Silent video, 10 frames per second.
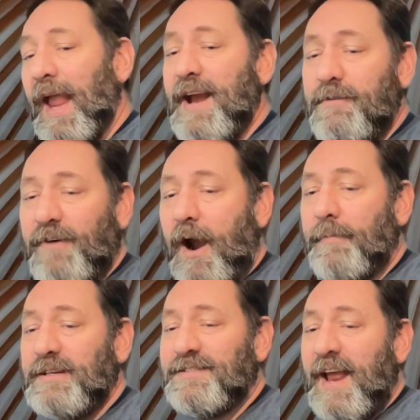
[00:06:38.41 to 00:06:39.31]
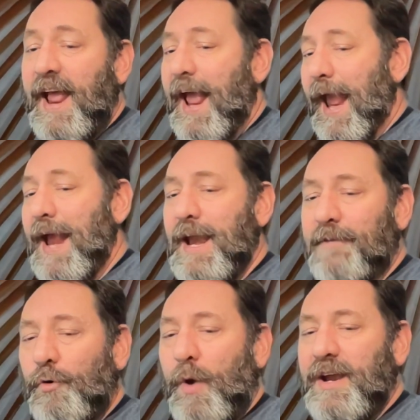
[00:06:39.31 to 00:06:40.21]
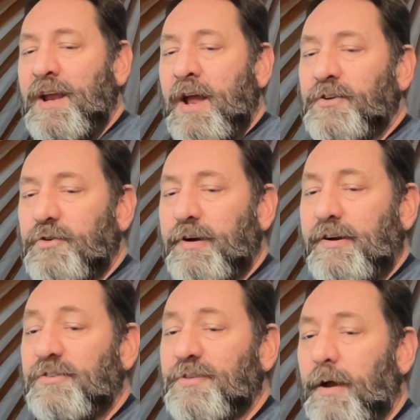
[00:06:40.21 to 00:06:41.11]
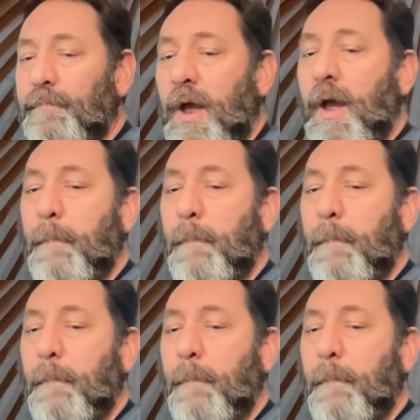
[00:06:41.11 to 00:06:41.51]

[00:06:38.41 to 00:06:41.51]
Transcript: and environments and have a way to trigger some